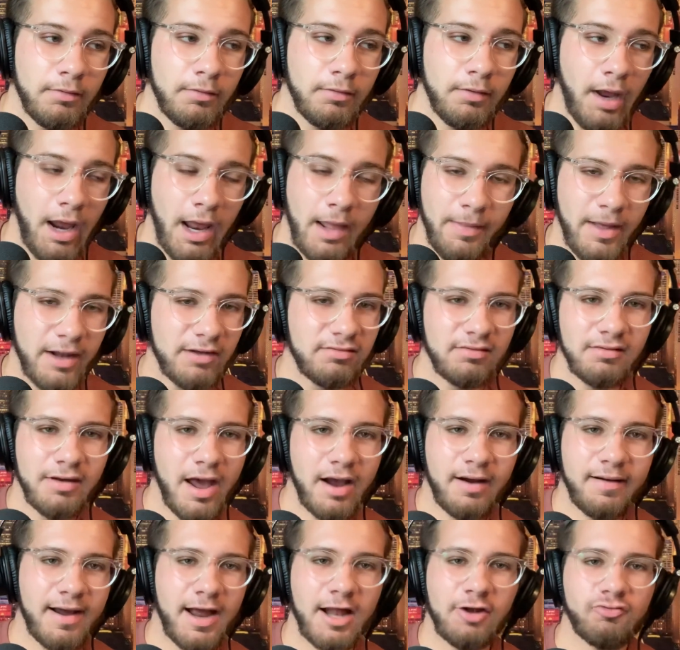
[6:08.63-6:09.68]
And that's
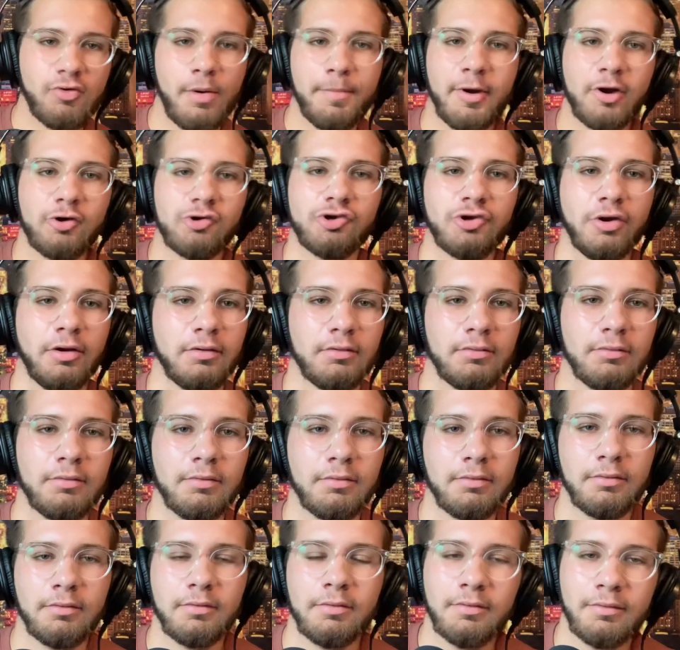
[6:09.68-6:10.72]
not controversial.
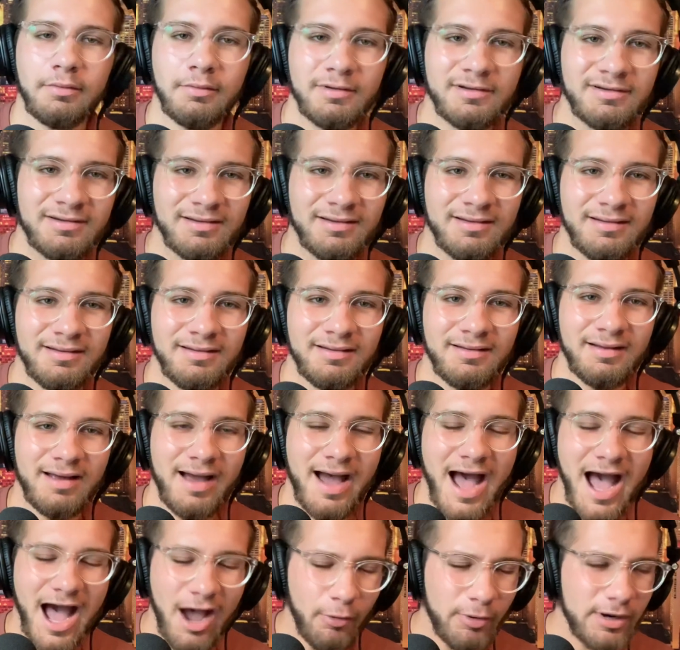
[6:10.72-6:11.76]

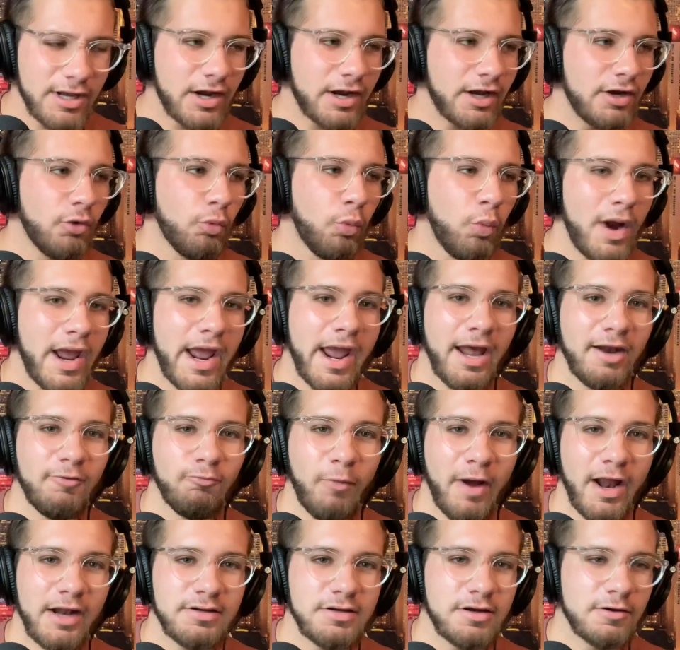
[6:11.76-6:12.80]
How are you going to win
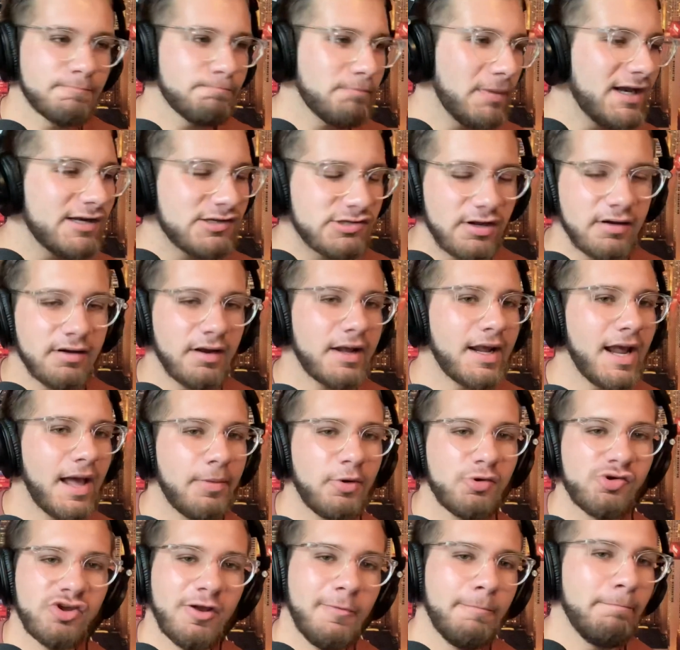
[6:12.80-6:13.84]
when you're piecing together
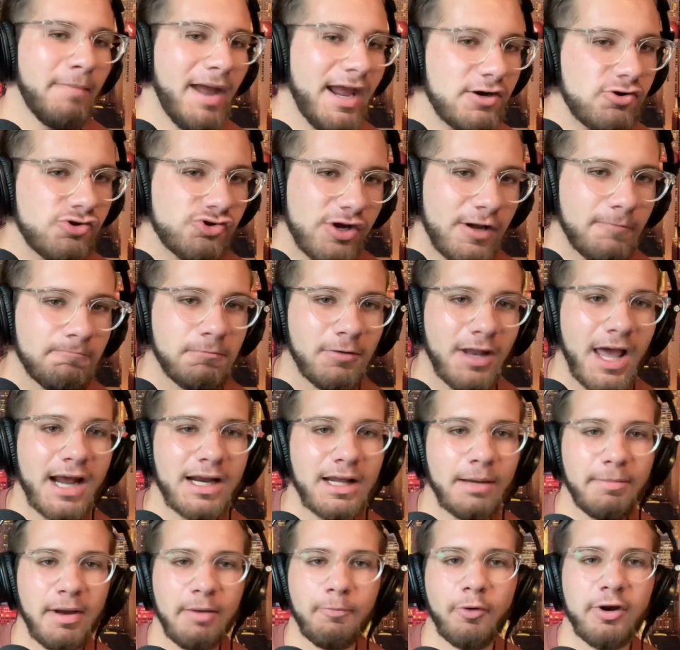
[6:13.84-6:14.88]
some makeshift
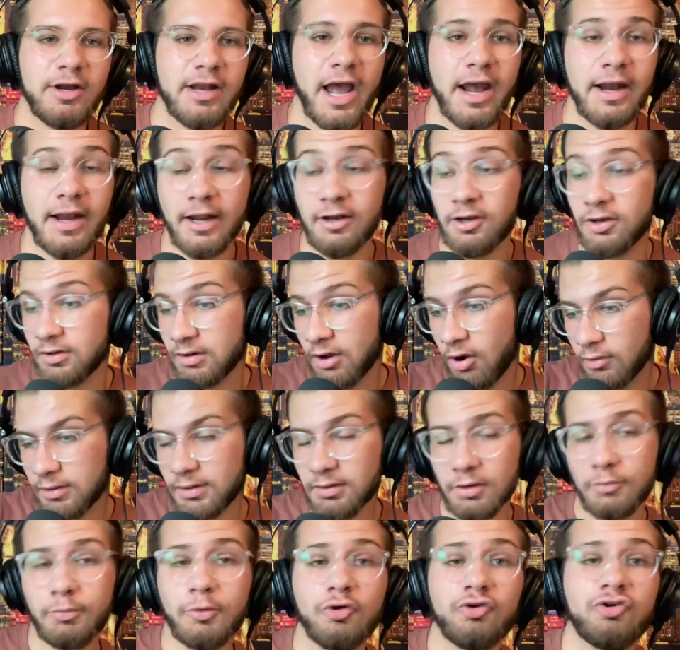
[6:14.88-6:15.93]
lineup every night? And to Tony
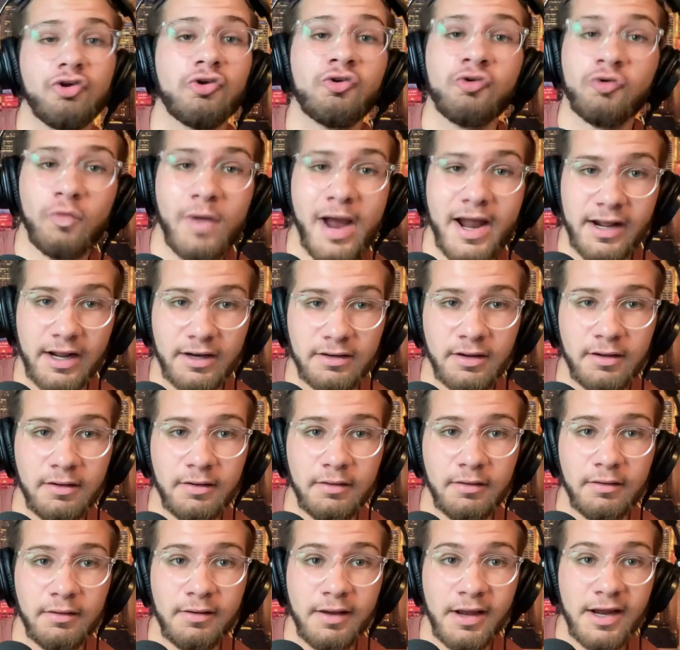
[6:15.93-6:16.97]
La Russa's credit,
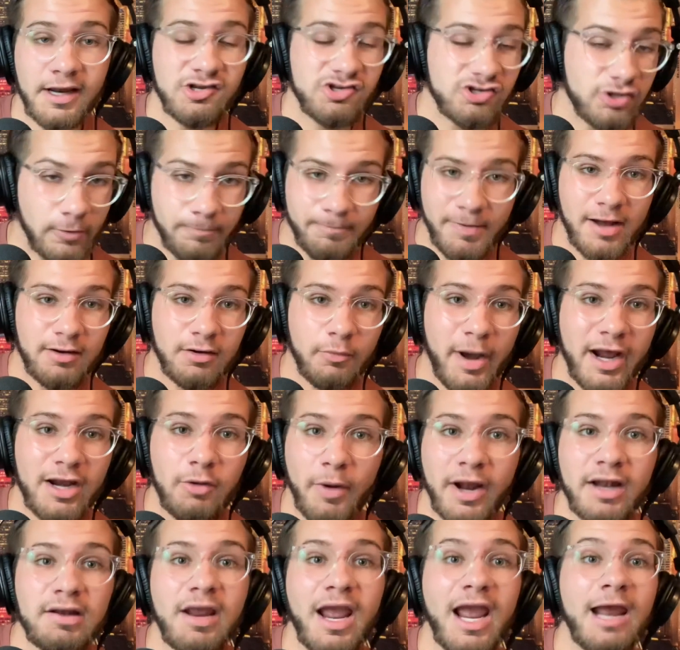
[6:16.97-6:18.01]
he still found a way to
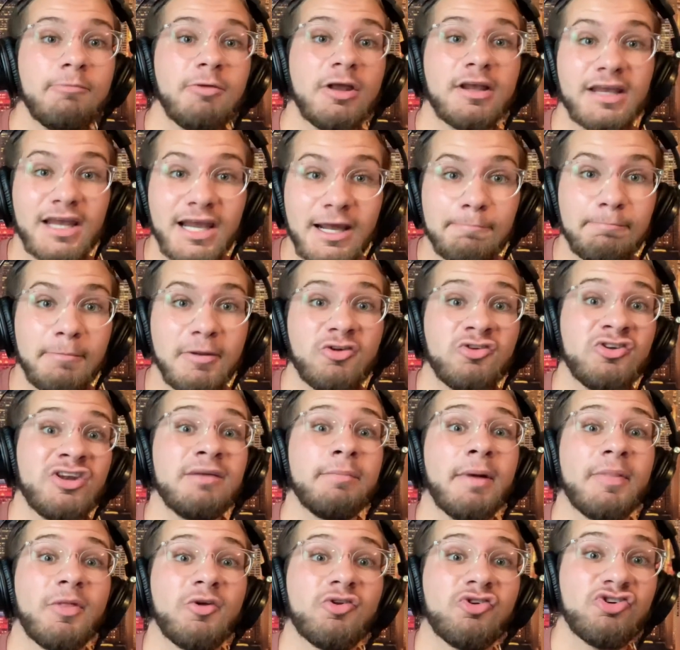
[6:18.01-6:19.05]
win games and keep his team
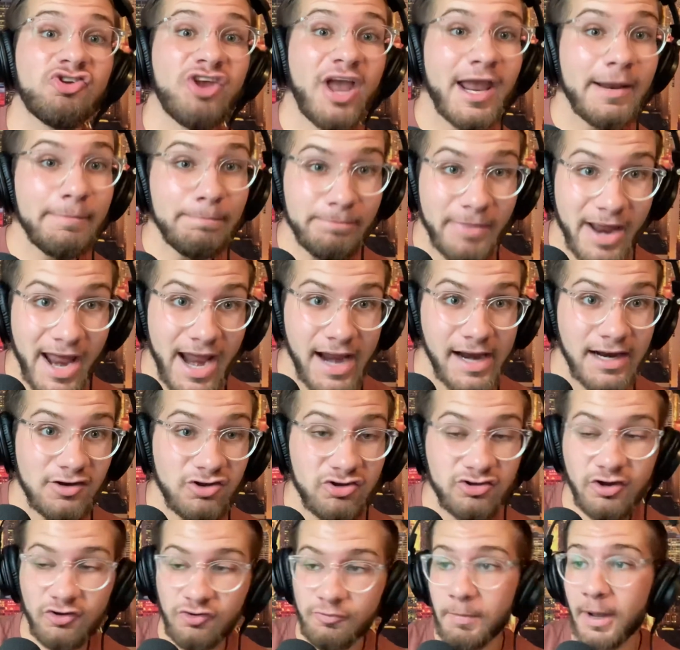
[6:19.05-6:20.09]
at the same pace
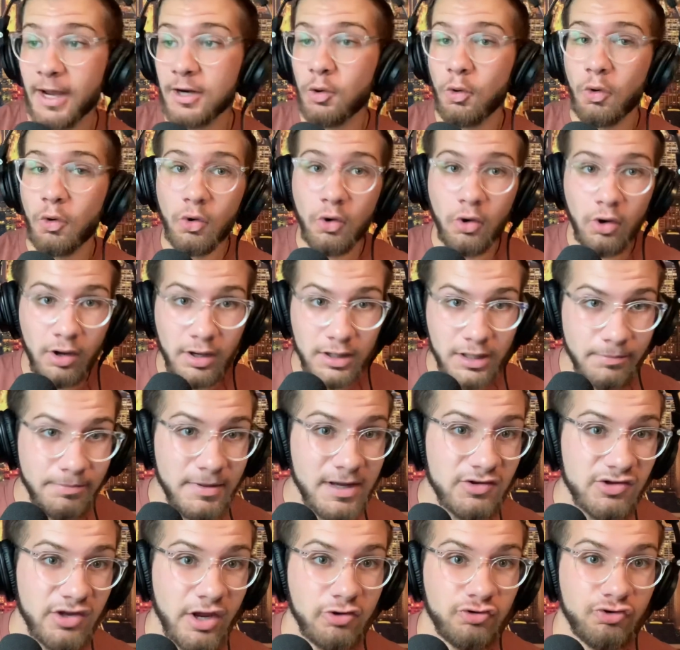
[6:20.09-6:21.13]
despite all of
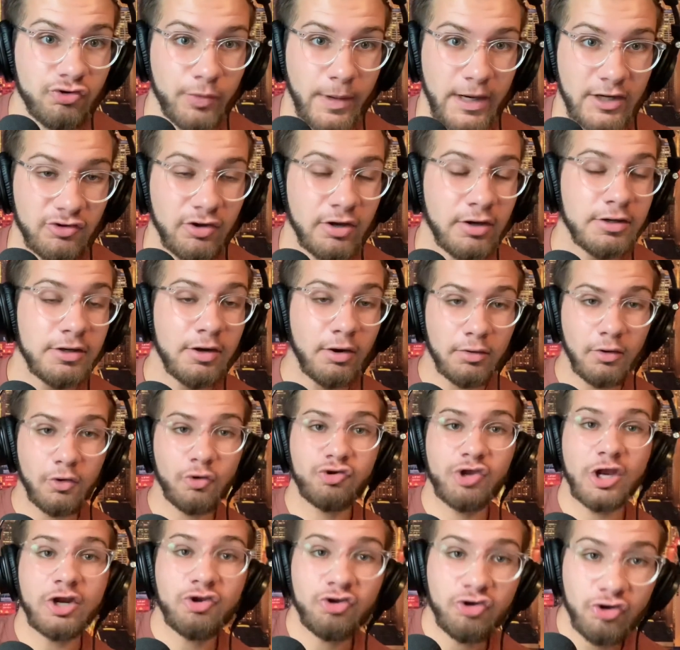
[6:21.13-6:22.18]
these injuries. You're
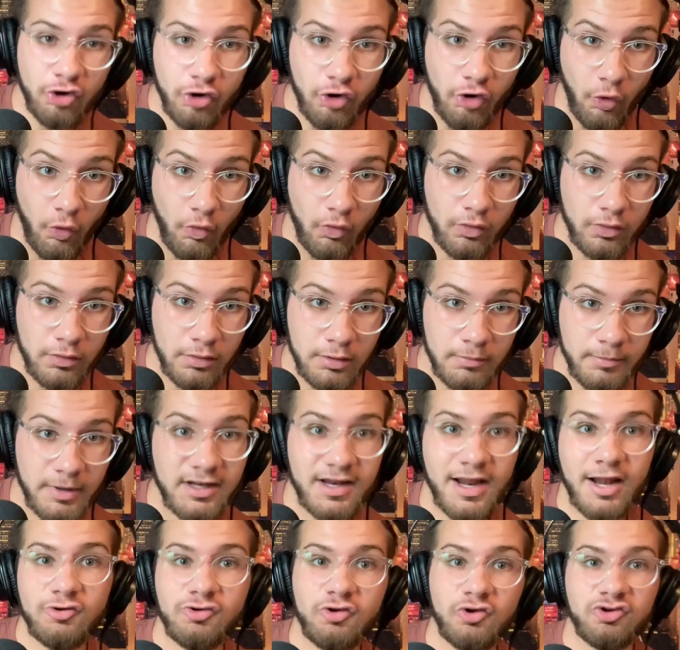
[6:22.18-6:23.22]
losing 2
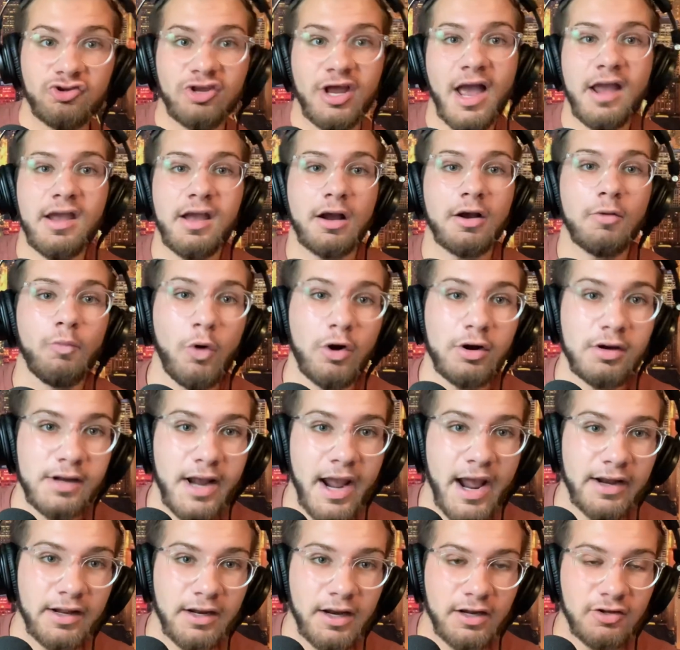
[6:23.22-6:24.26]
potential Cy Young Award
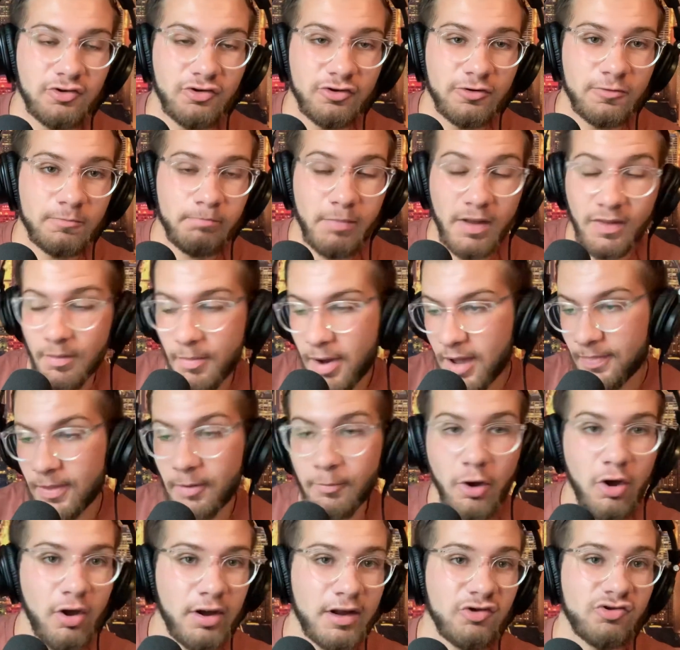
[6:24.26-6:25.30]
candidates in the month of
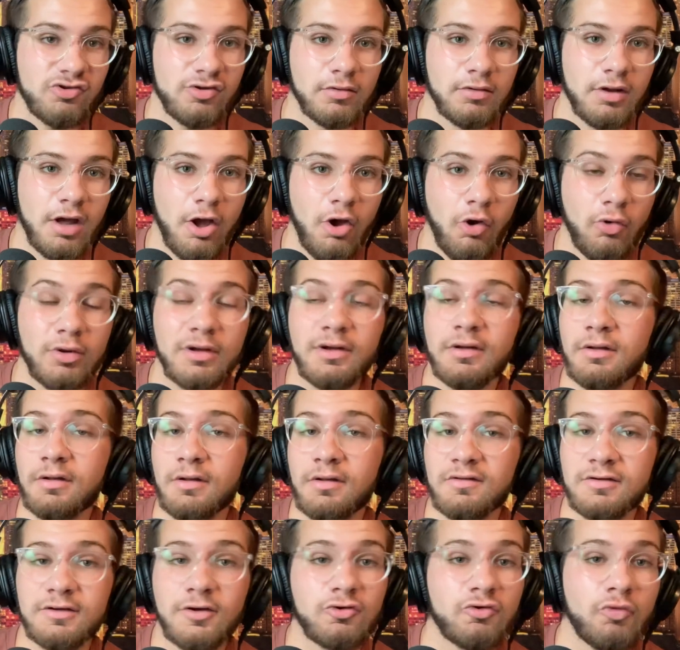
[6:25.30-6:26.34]
August alone,
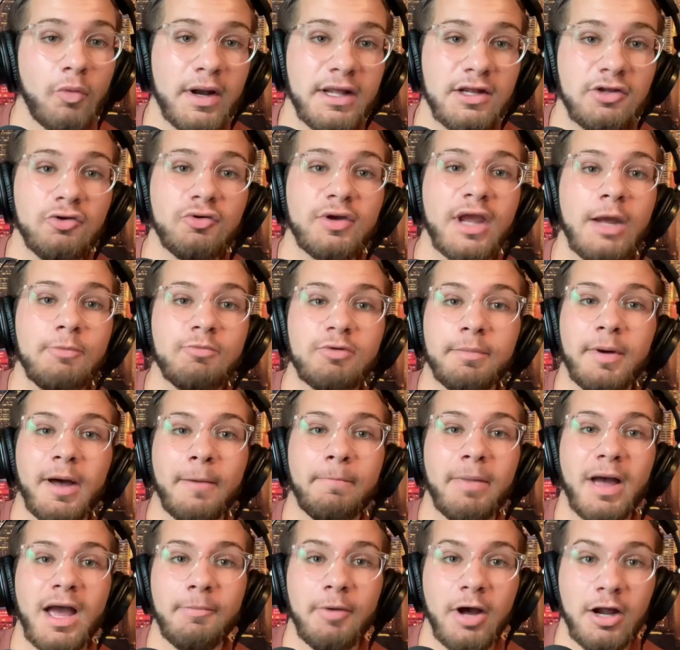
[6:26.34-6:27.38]
still 22 games above
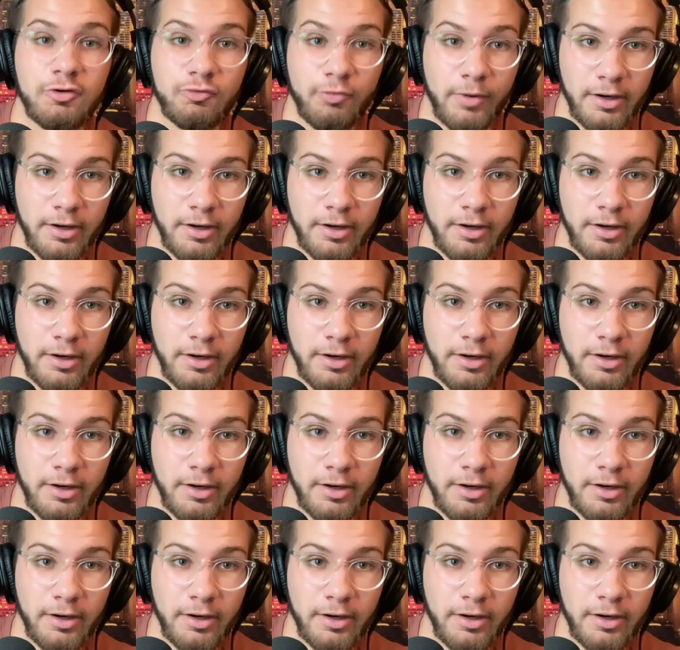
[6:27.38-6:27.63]
.500.